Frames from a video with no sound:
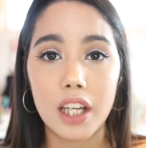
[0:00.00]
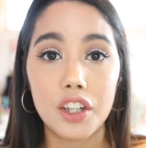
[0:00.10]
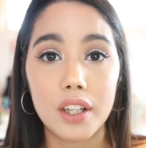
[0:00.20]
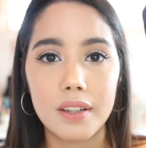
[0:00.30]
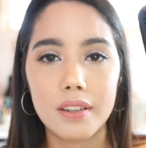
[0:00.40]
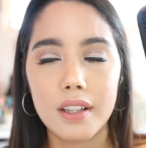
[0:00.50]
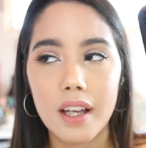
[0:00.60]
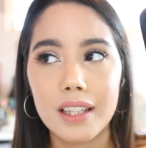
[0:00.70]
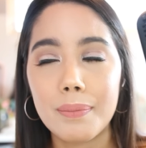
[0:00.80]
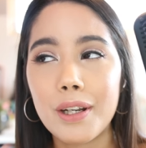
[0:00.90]
How are you gonna,
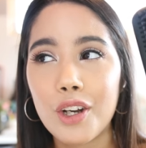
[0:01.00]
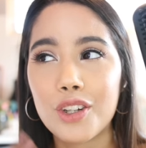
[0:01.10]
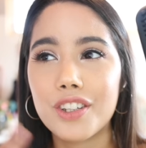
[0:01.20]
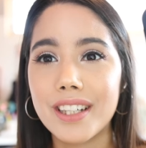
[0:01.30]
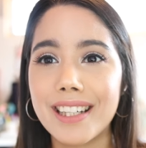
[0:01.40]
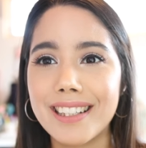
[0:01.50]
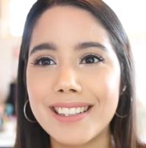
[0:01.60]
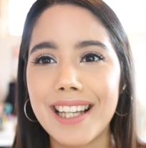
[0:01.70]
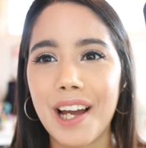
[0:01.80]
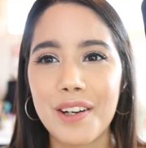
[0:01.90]
depending on your
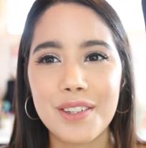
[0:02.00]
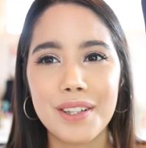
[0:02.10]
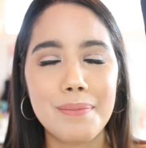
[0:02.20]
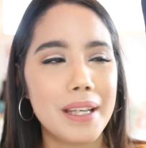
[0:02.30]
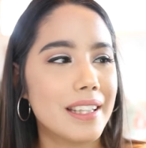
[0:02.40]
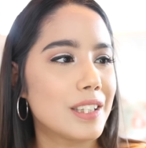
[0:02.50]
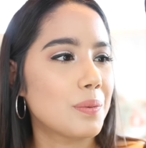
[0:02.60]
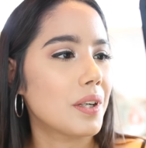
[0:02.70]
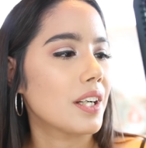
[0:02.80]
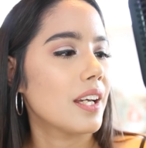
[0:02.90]
needs, how you're gonna make this
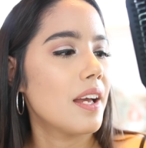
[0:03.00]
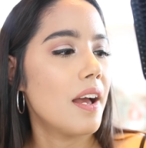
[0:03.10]
work.